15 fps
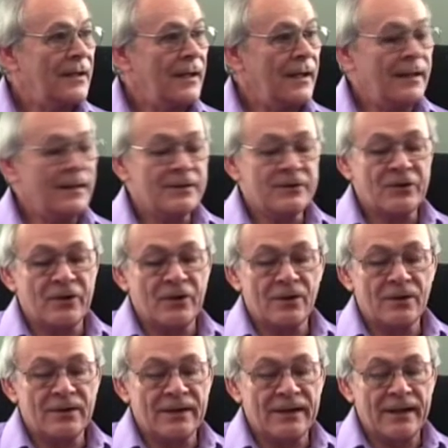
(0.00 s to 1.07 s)
And so
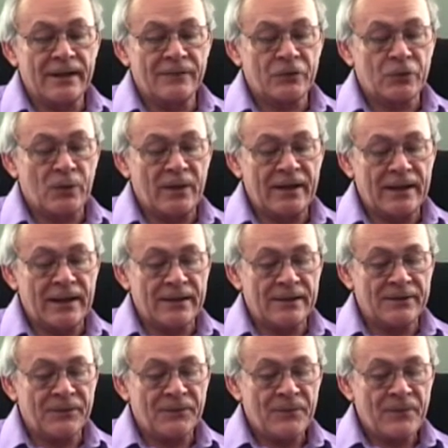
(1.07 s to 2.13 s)
they'll get it for
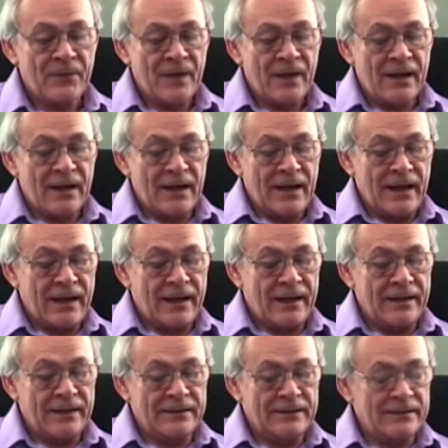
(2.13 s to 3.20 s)
$20.
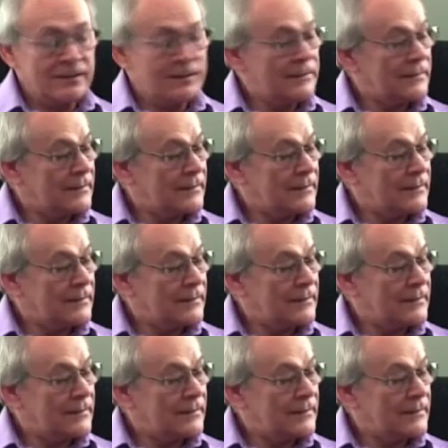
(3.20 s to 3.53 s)
And